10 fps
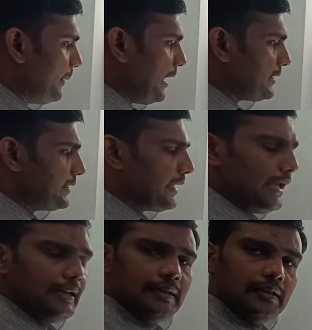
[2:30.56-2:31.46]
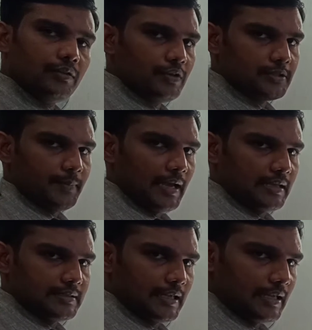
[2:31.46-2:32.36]
biasing and reverse
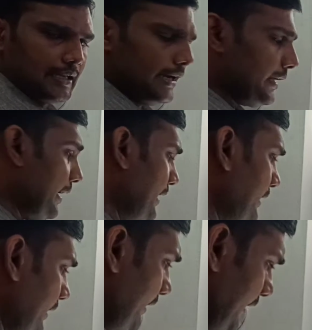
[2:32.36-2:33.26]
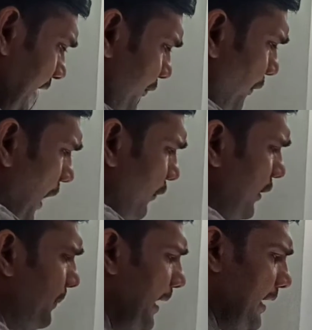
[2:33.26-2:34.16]
biasing, right? In
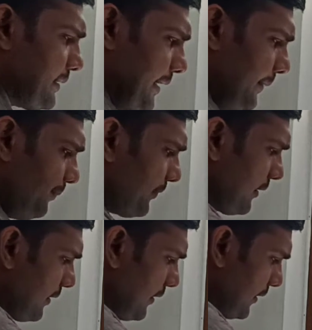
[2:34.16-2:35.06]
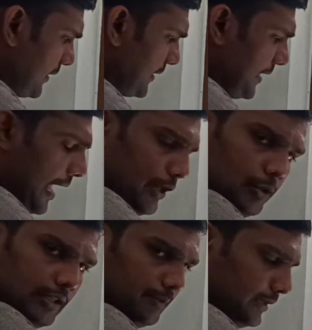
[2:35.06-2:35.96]
forward biasing, this is the
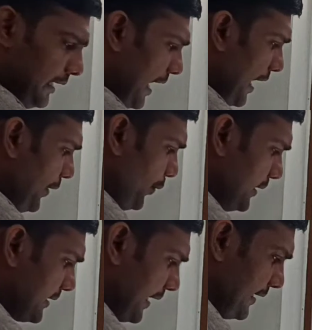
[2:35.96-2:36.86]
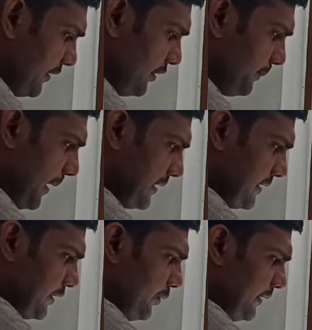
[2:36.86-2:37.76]
anode terminal. Anode is connected with
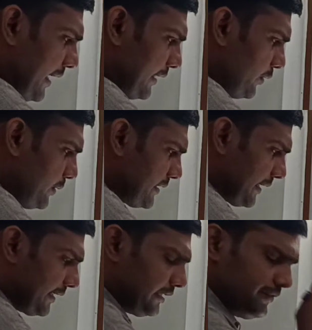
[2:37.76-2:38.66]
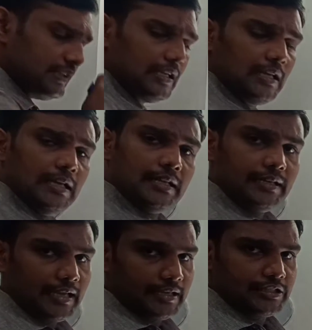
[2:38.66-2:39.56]
positive, cathode is connected with
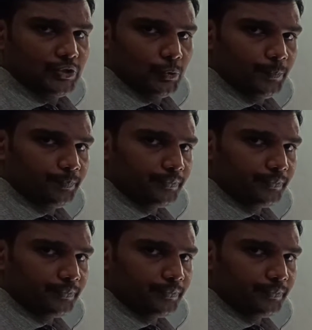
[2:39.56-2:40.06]
negative,